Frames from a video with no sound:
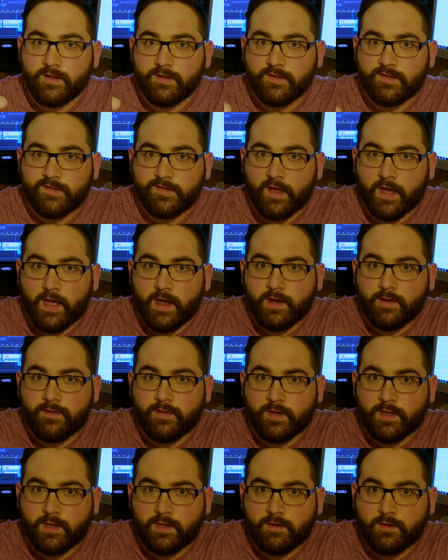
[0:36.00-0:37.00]

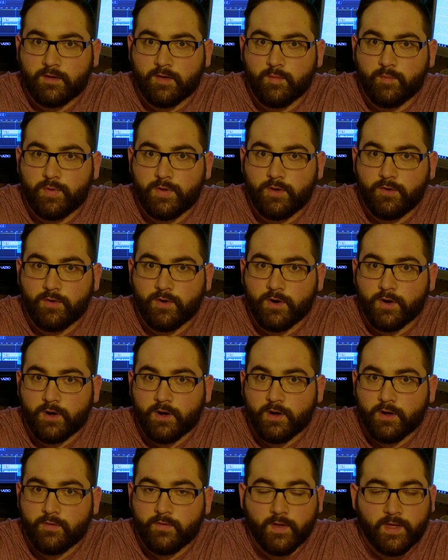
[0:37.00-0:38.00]
inside the
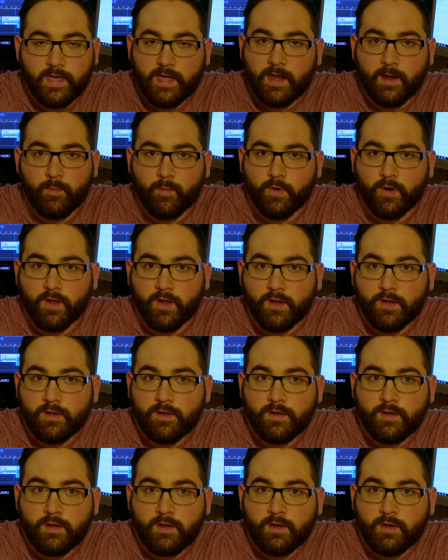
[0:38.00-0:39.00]
computer, the camera,